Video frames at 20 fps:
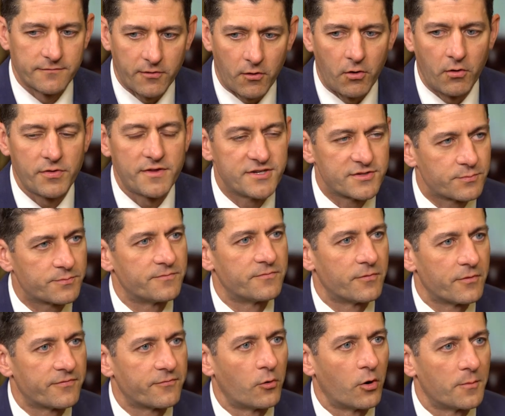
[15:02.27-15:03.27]
of all these
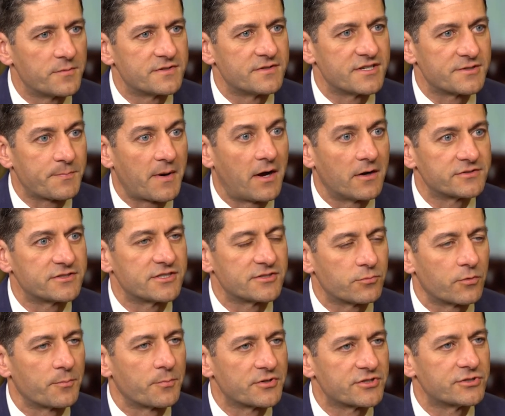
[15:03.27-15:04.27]
reforms and these policies
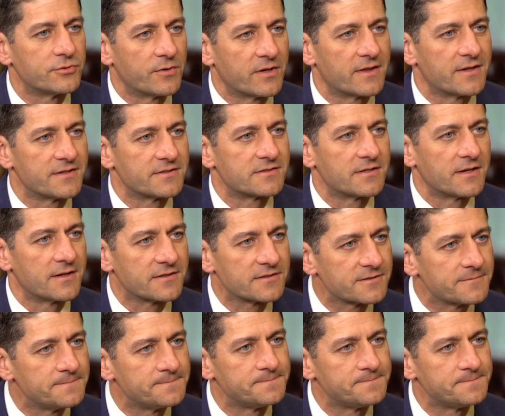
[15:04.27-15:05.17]
we're pursuing these days.